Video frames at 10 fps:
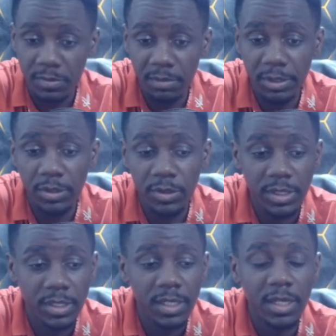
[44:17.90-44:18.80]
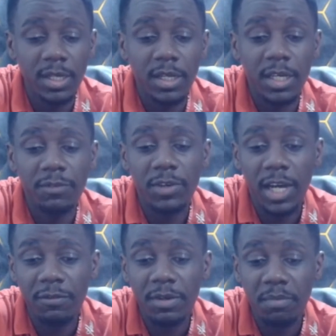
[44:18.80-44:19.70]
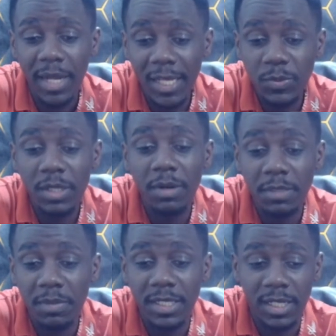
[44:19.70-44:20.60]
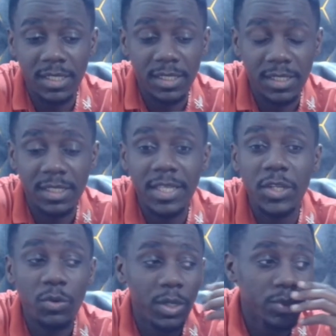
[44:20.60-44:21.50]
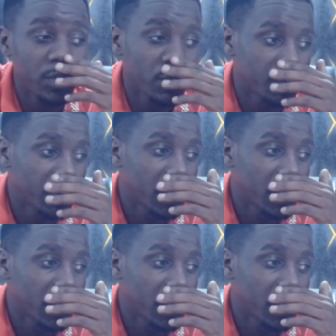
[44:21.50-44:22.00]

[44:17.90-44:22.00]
Because if you're having players with the right mentality, they knew what to do.